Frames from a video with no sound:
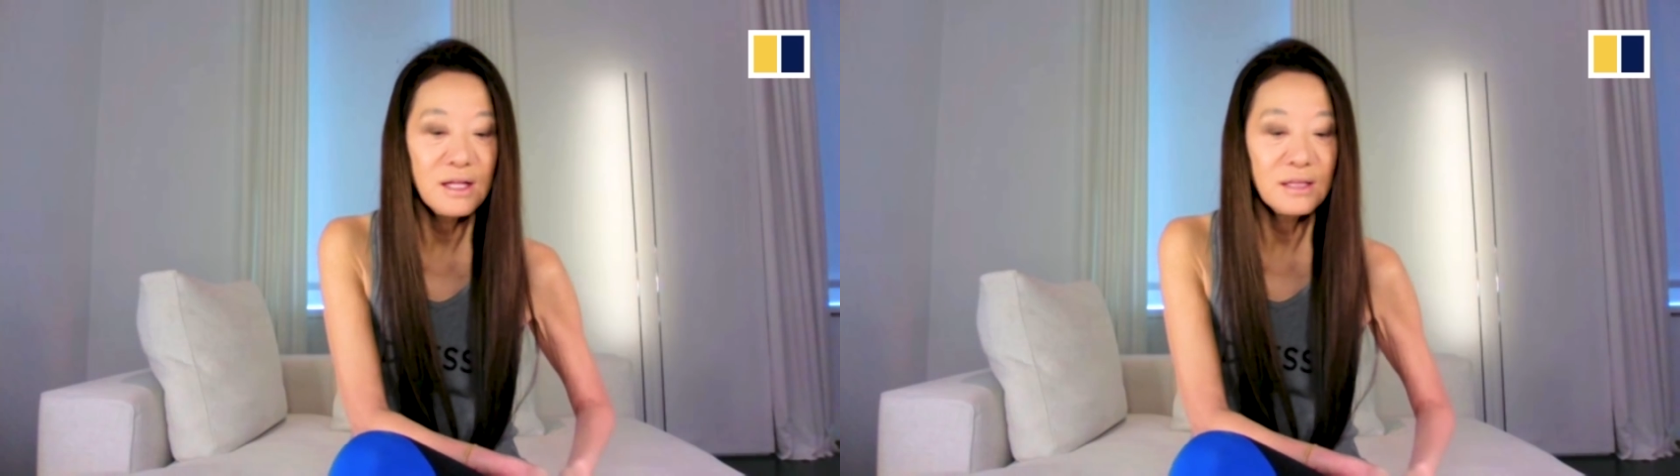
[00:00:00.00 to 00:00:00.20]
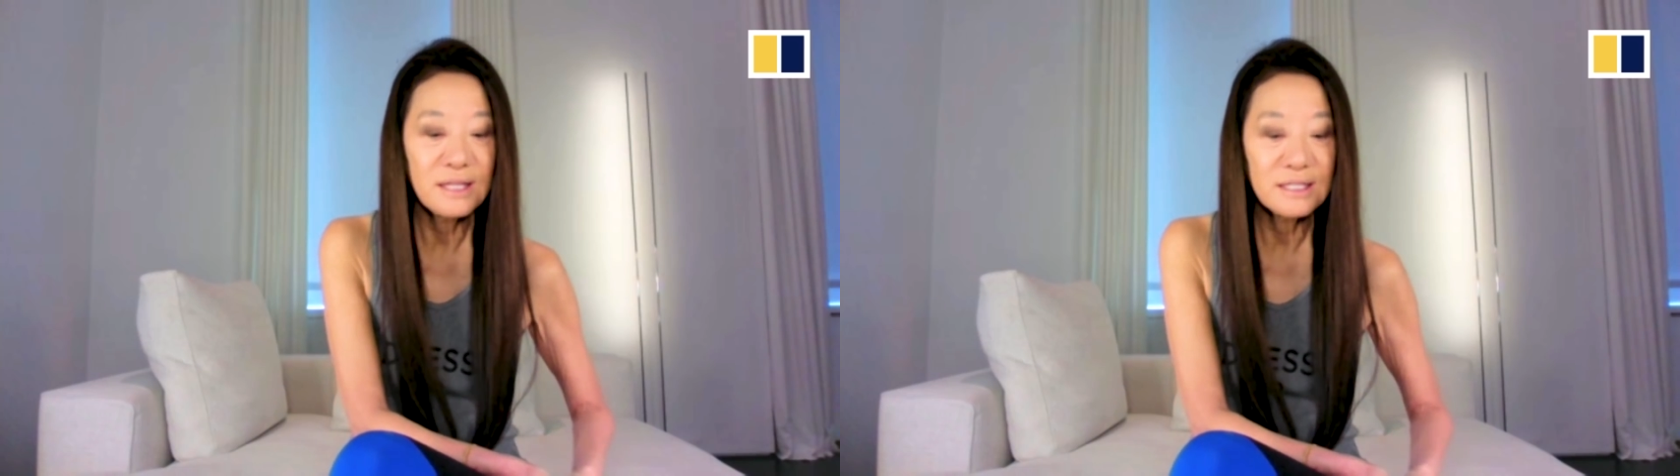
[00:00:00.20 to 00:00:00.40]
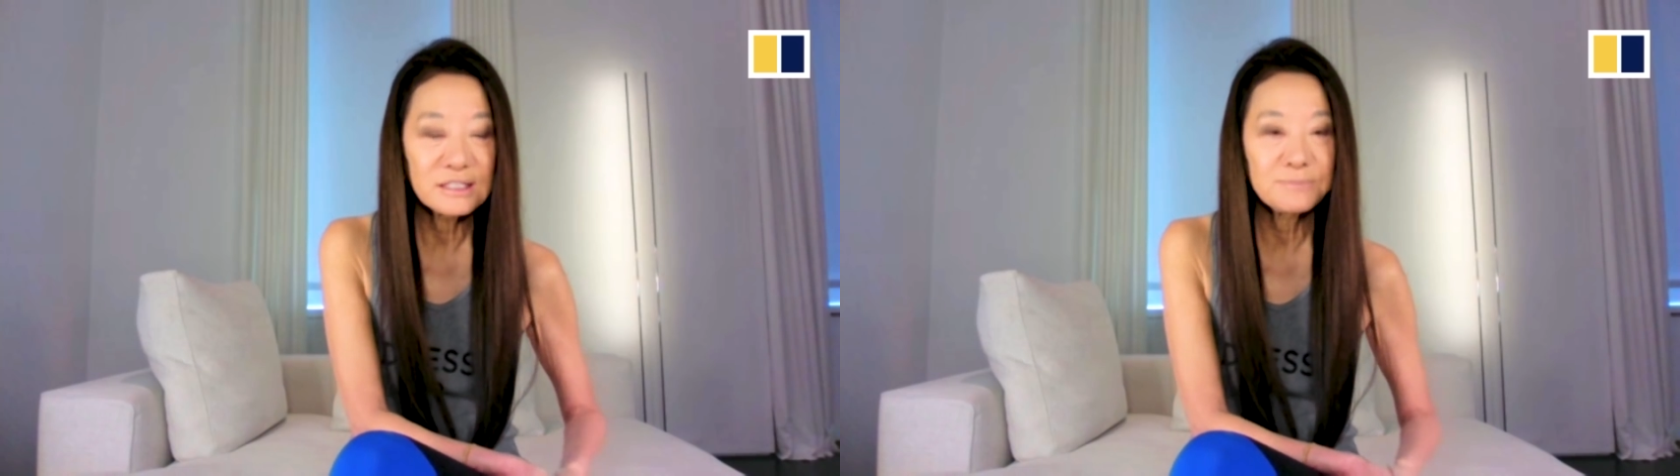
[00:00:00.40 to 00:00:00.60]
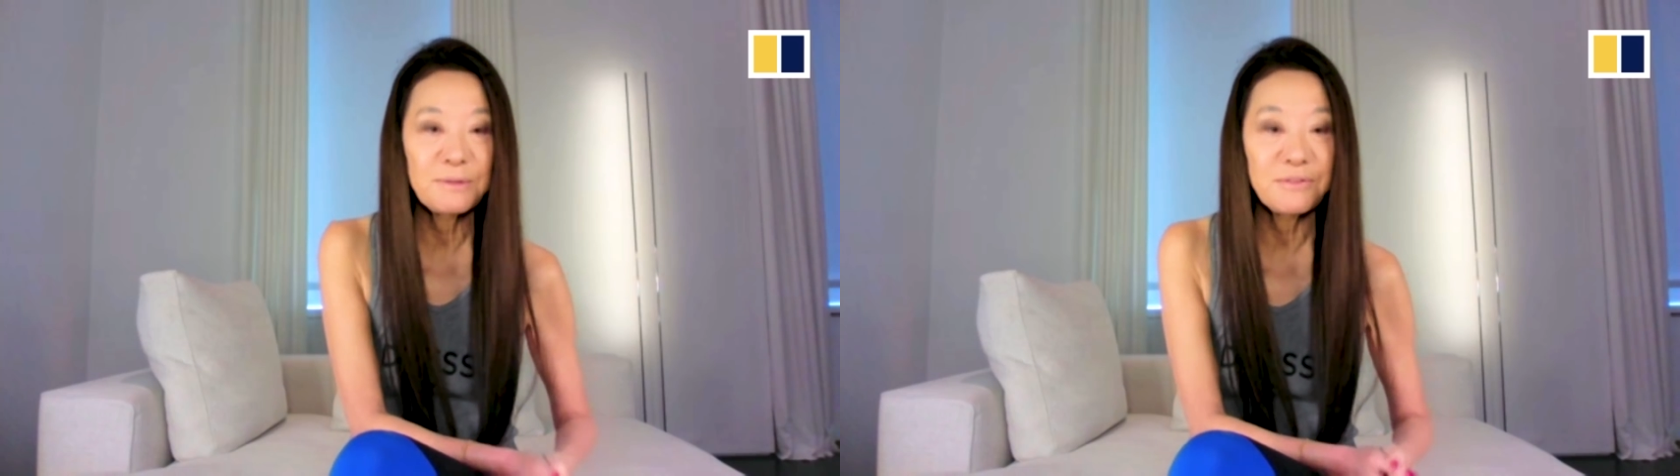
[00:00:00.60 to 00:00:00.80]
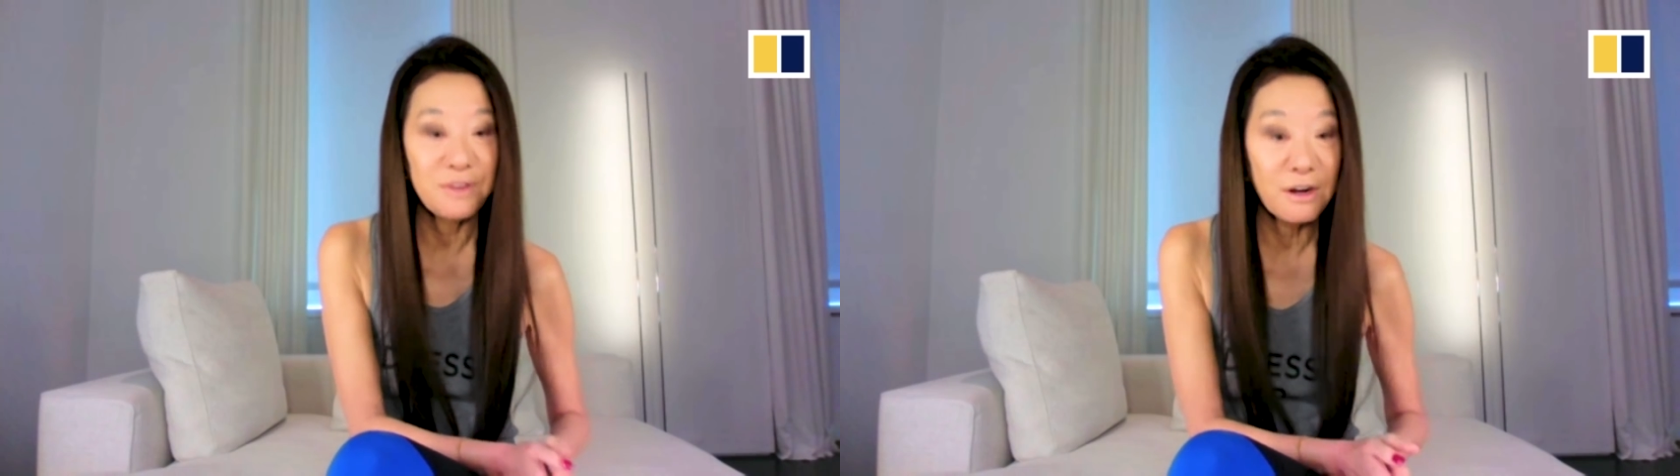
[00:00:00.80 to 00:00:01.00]
Let's
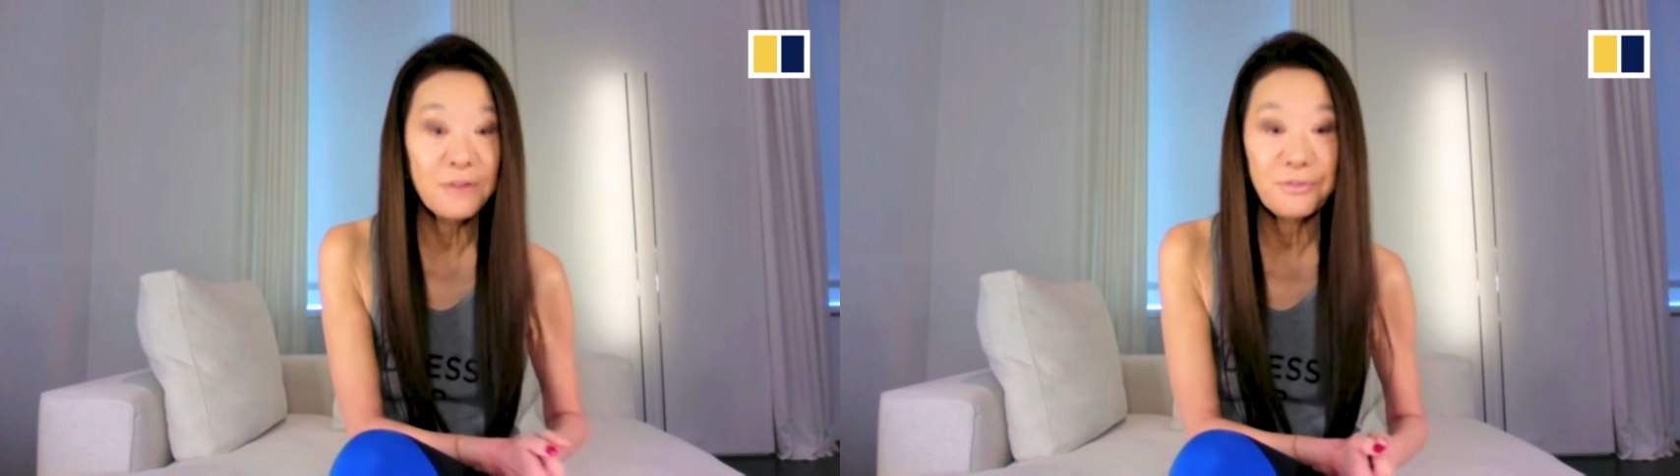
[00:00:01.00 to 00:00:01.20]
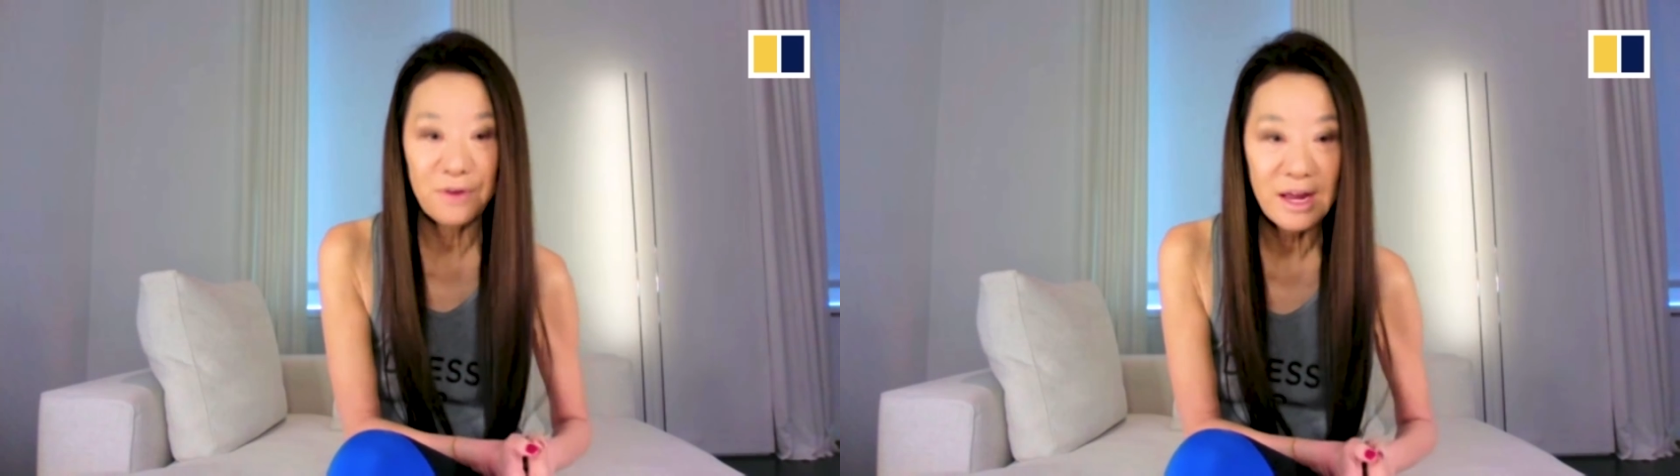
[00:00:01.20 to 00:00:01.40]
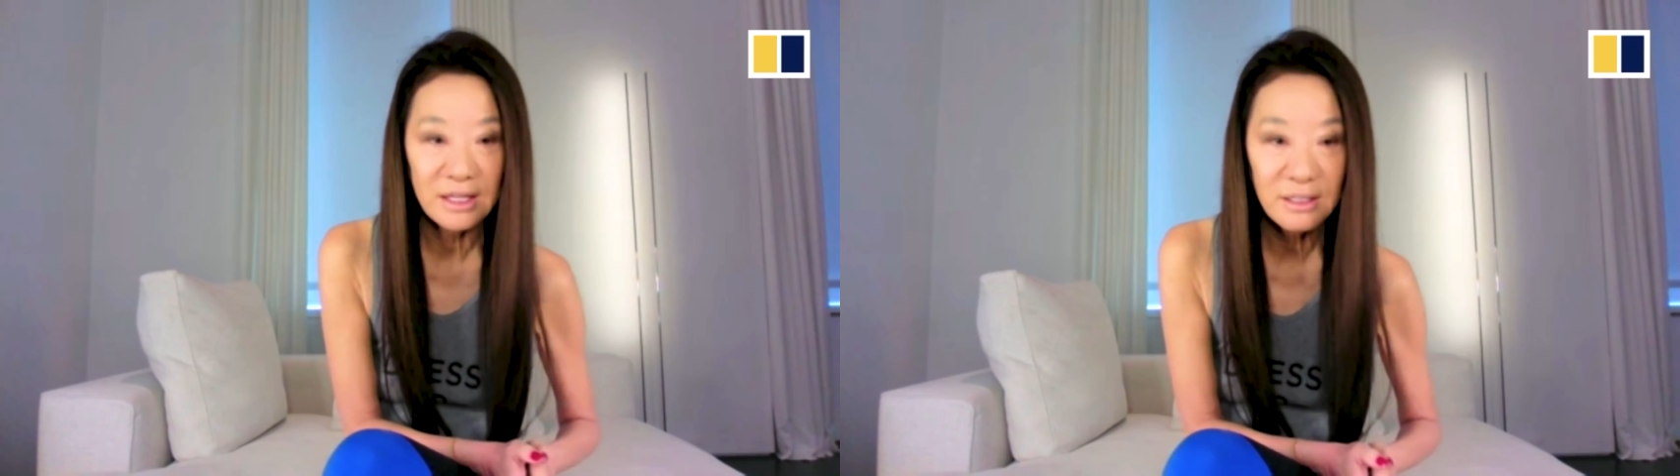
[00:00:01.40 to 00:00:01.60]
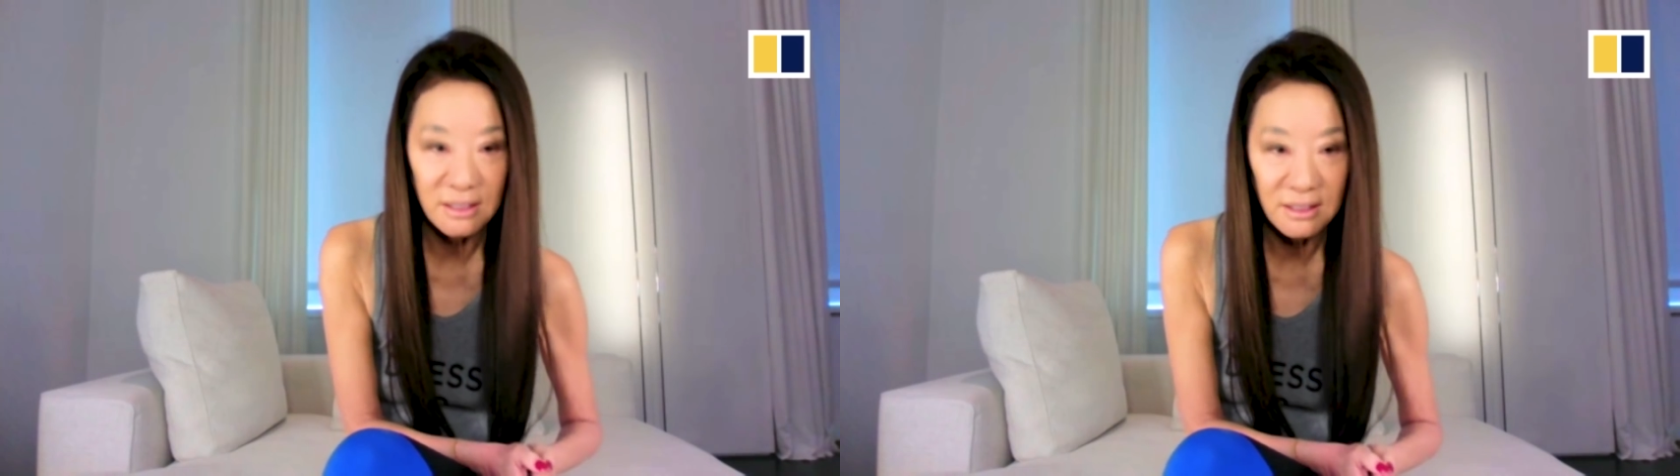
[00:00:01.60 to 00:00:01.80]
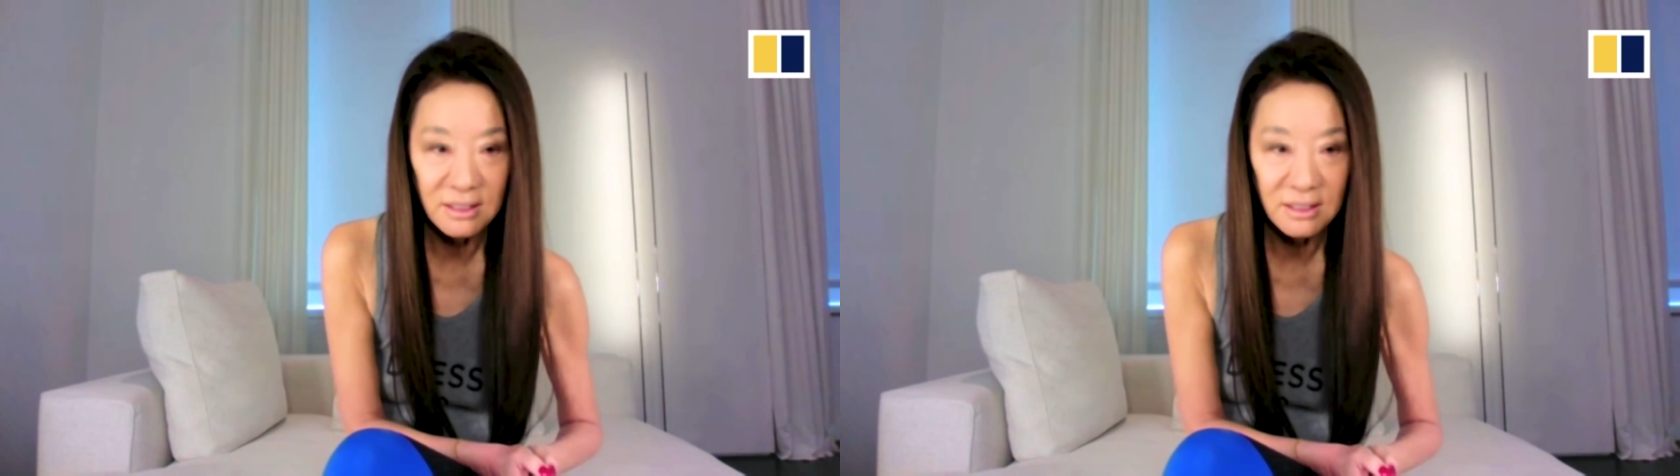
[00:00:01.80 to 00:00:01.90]
be very frank.